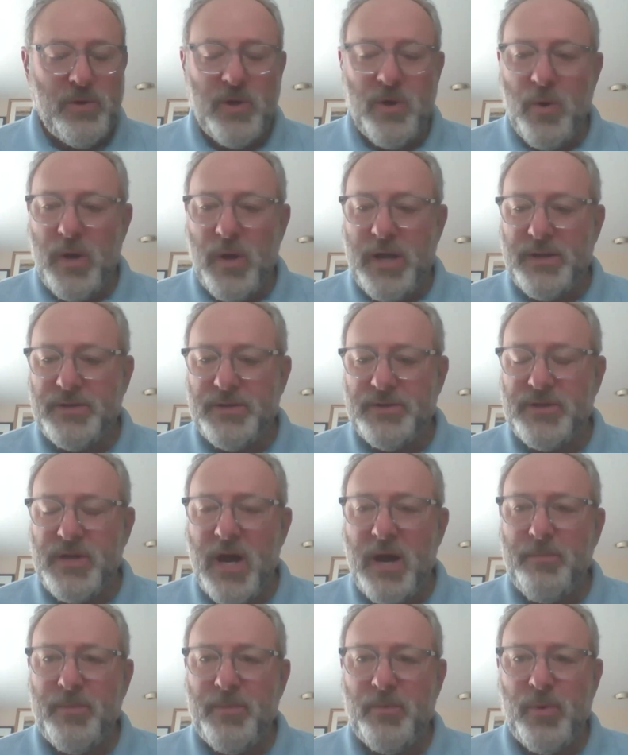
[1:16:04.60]
to go ahead and
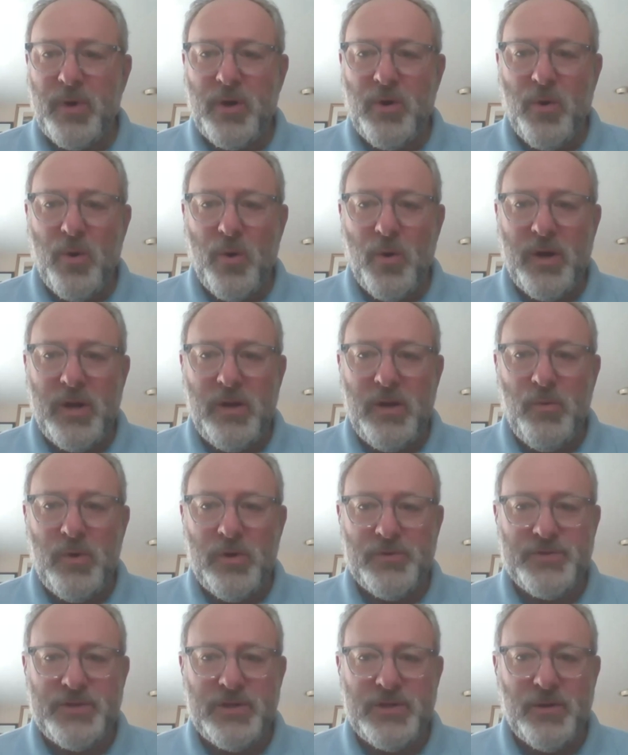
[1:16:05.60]
stop the recording.
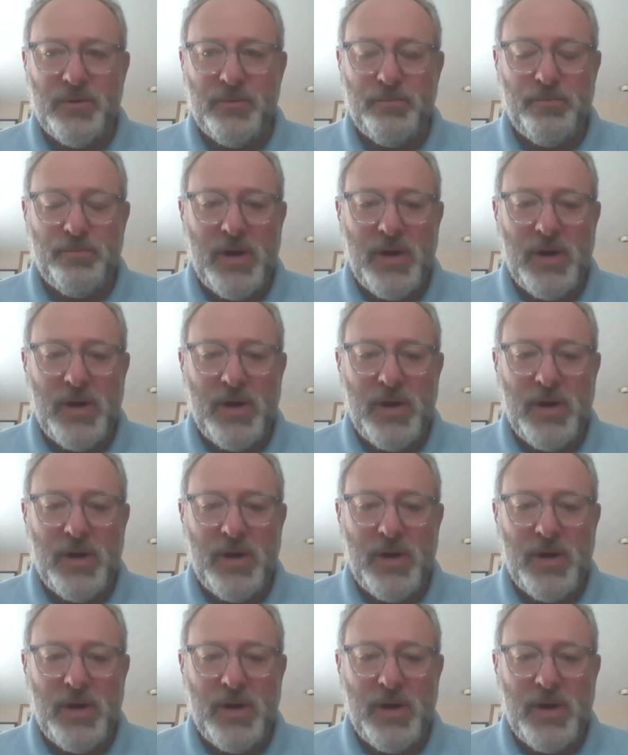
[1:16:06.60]
We'll still